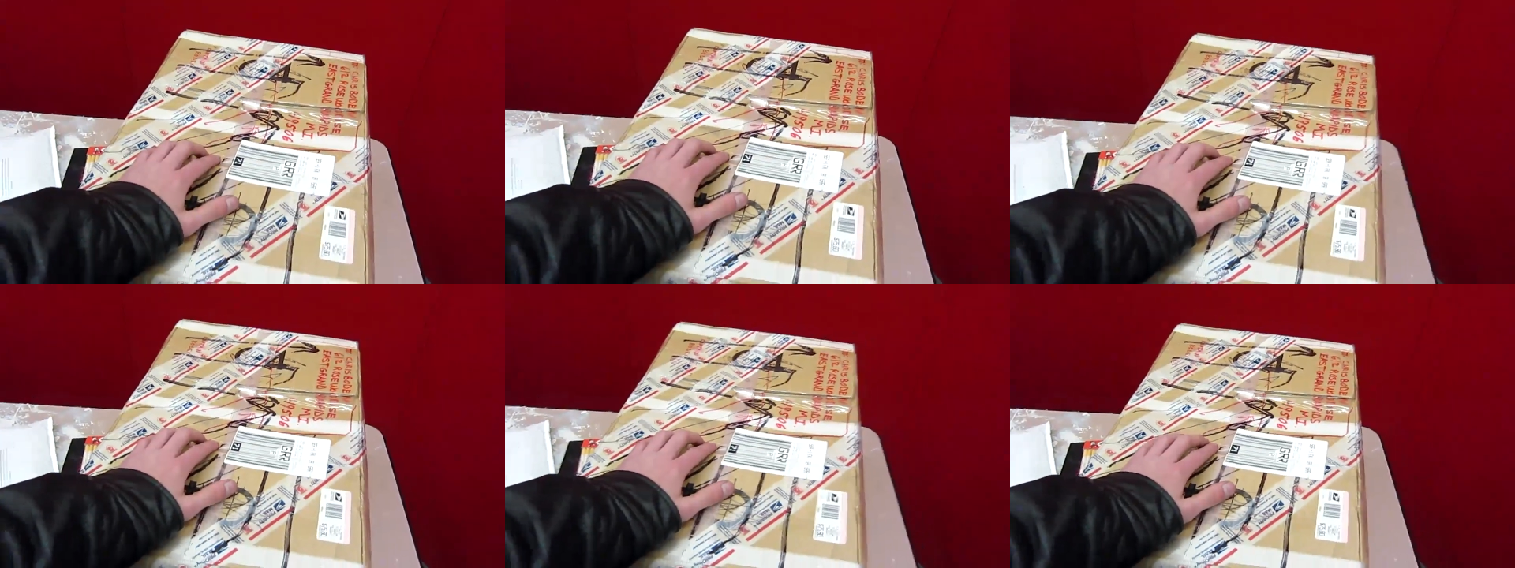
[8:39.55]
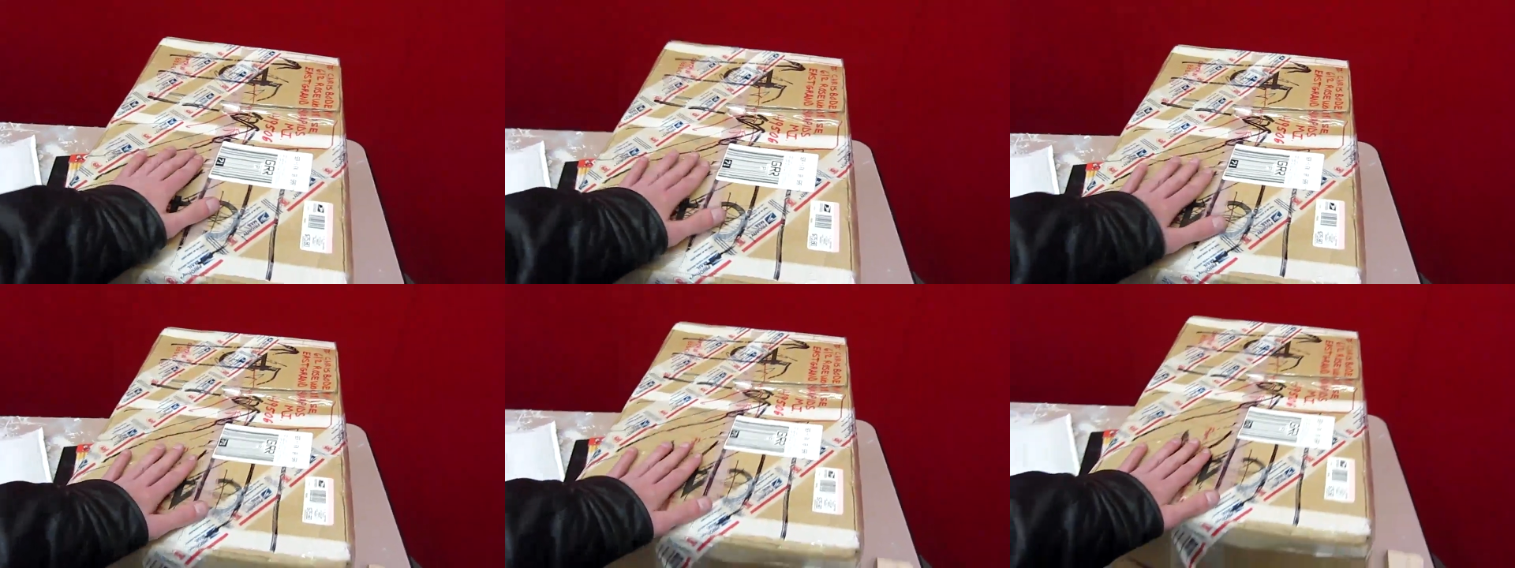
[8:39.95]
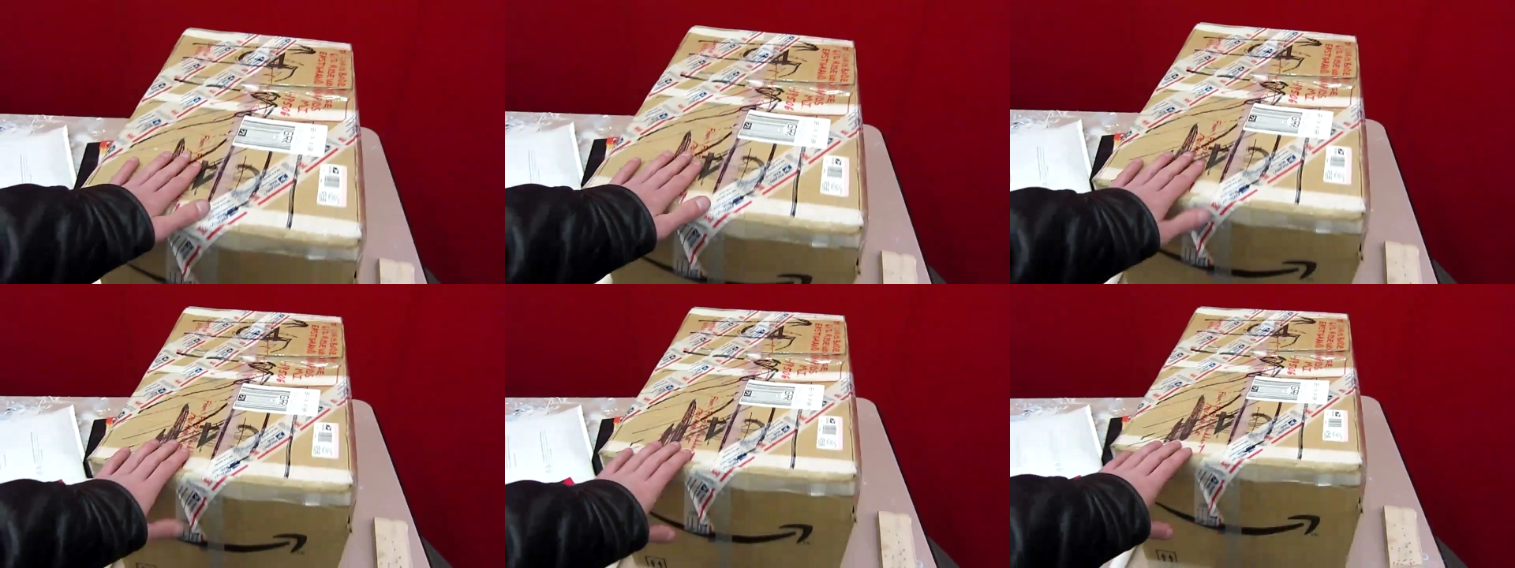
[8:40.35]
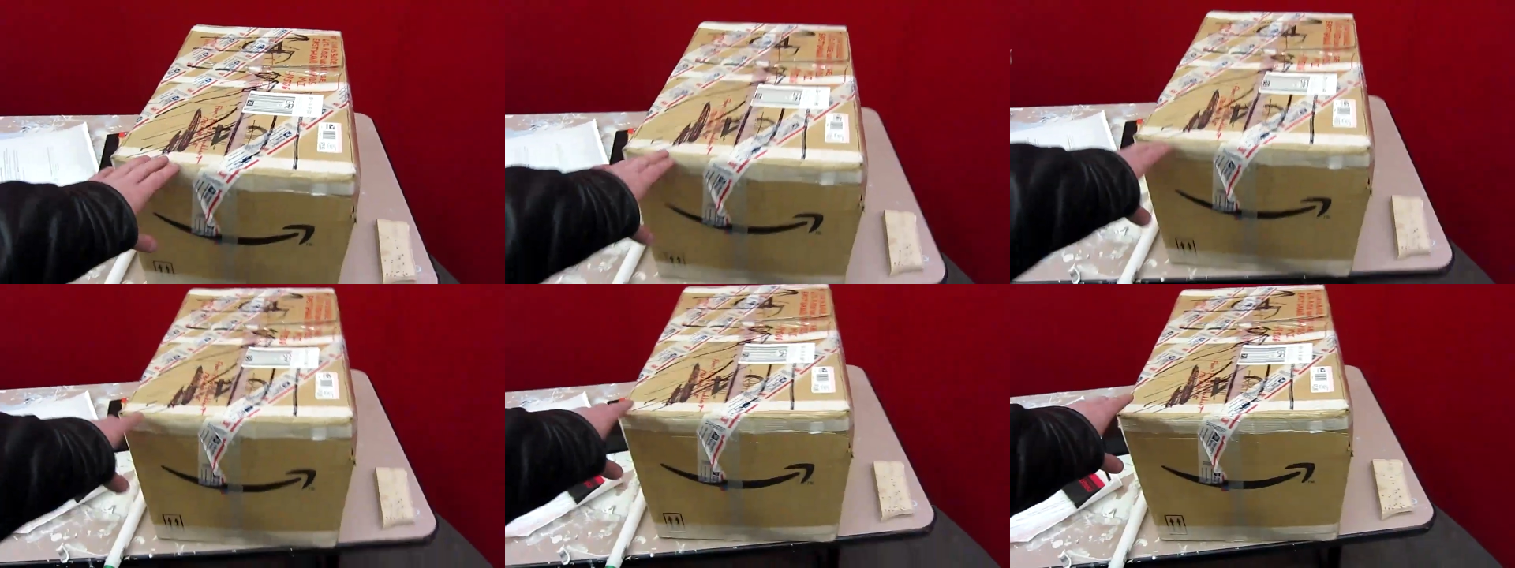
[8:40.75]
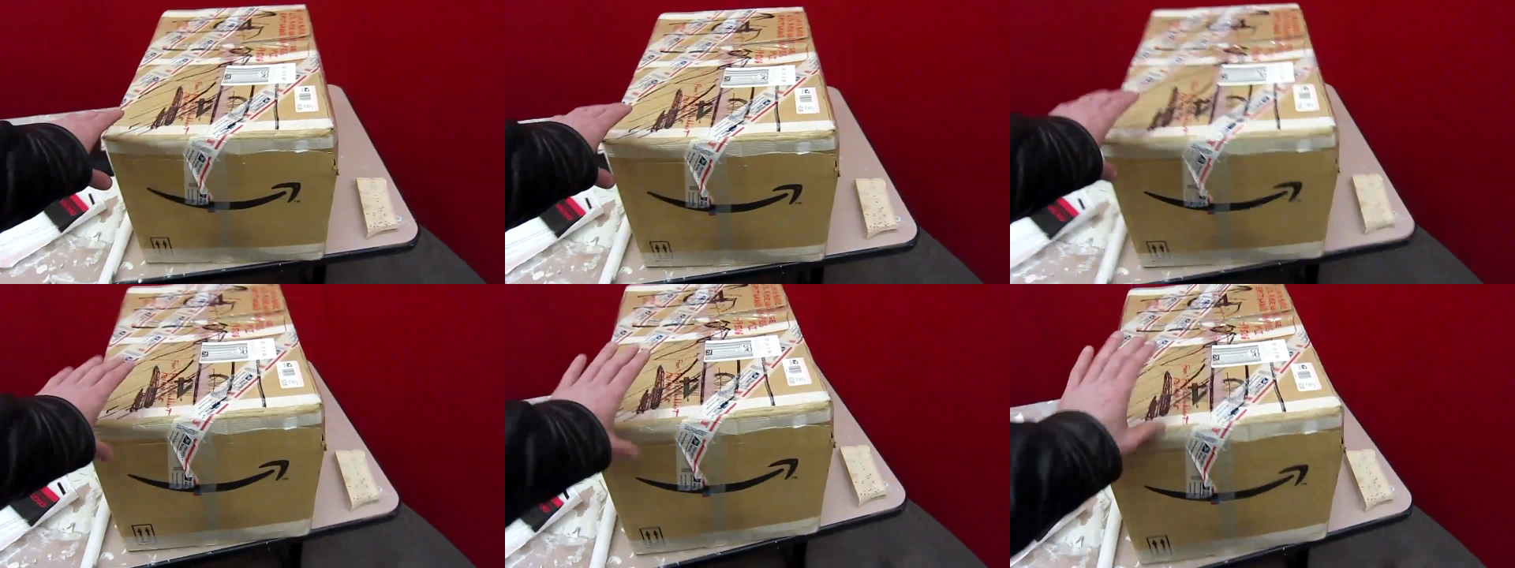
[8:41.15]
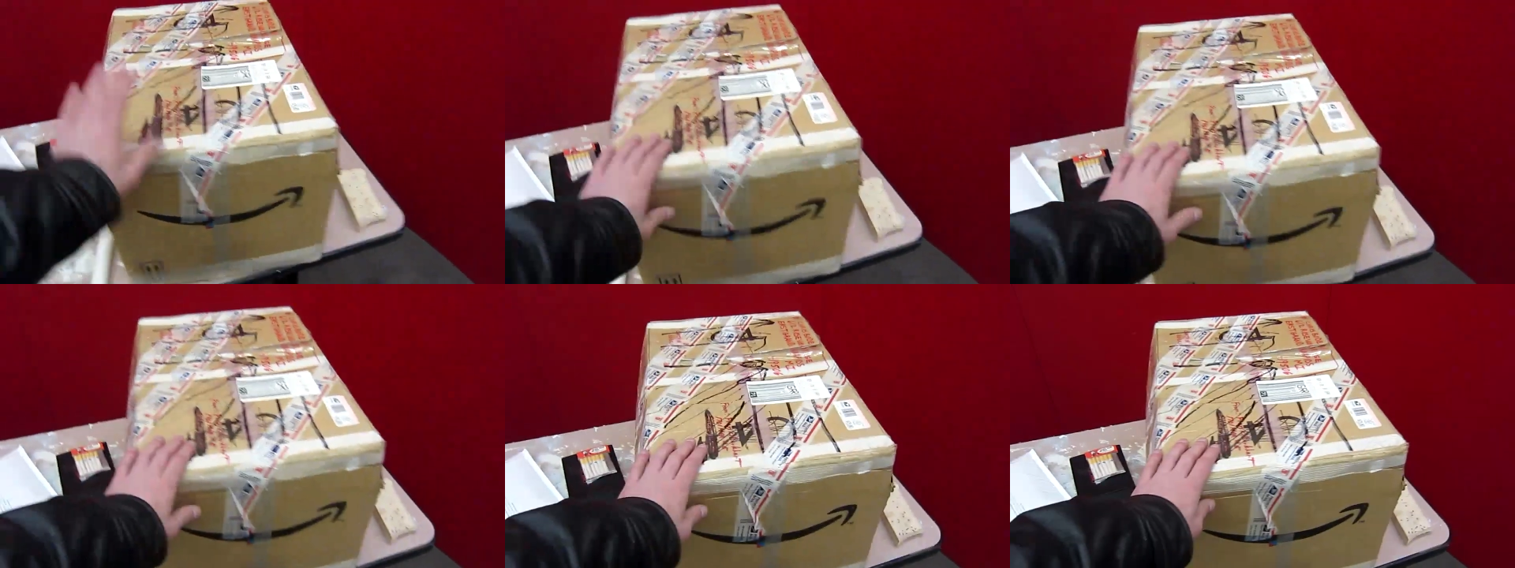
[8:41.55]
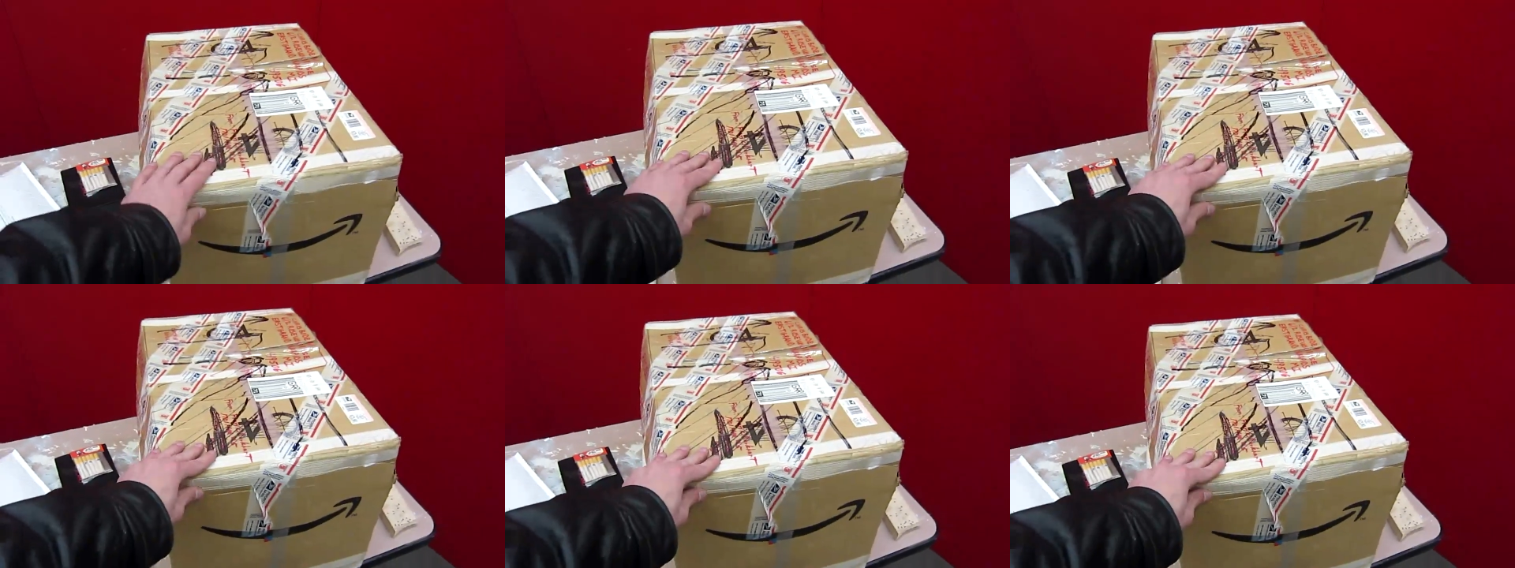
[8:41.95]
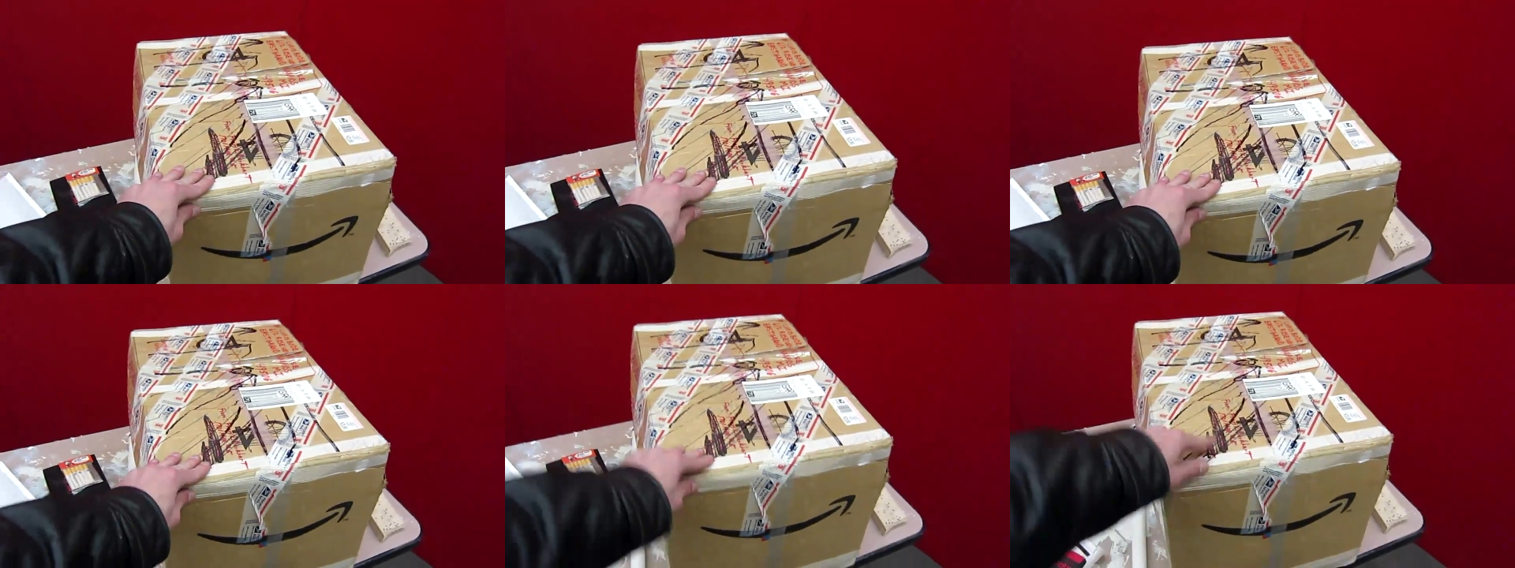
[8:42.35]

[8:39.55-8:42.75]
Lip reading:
(no speaker visible)